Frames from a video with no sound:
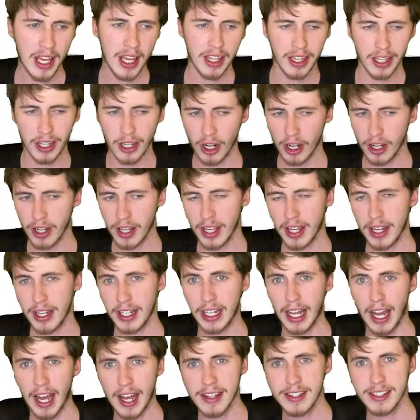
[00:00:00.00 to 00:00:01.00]
You know, and he
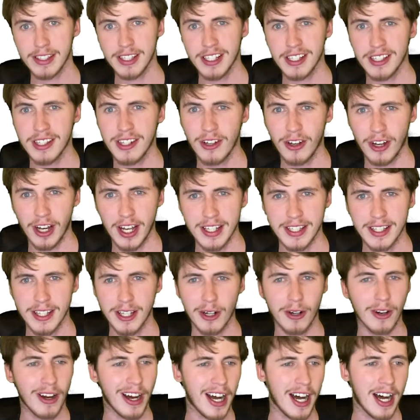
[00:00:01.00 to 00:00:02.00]
has this nice
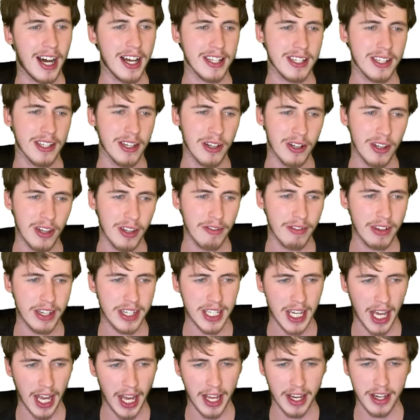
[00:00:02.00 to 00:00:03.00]
little arsenal of
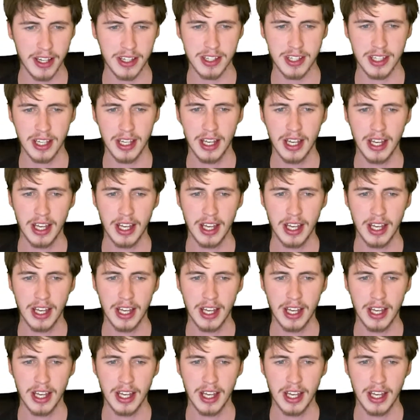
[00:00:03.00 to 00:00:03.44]
attacks.